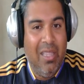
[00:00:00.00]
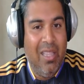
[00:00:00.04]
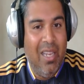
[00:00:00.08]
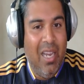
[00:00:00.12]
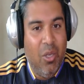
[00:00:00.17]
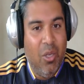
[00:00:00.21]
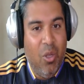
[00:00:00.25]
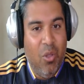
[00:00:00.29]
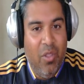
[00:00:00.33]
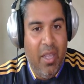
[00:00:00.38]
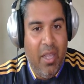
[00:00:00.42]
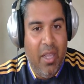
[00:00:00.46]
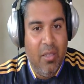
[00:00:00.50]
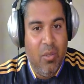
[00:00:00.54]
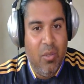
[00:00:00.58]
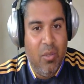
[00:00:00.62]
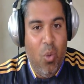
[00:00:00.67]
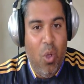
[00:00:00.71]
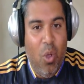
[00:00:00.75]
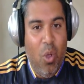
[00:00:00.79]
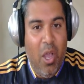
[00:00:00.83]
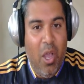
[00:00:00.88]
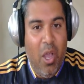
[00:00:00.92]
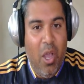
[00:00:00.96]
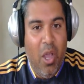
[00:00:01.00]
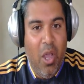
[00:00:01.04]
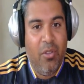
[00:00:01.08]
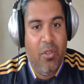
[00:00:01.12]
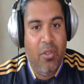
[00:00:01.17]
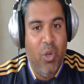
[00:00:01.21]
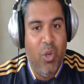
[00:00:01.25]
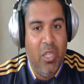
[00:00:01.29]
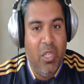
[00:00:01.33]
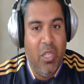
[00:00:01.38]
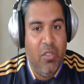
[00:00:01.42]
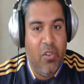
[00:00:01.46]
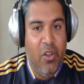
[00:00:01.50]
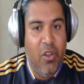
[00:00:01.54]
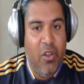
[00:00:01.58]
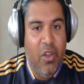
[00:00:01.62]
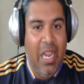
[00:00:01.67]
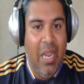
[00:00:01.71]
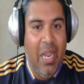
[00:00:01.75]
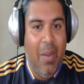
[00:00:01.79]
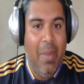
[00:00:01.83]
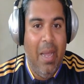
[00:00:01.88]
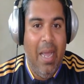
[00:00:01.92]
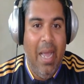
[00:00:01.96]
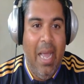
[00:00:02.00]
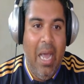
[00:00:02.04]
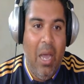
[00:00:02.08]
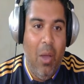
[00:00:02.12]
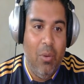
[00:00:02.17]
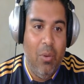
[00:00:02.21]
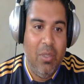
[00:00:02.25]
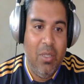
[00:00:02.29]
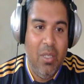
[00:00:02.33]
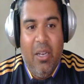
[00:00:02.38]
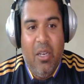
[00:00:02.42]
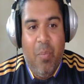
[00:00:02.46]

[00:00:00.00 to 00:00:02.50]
that I don't think it's worth transferring him out.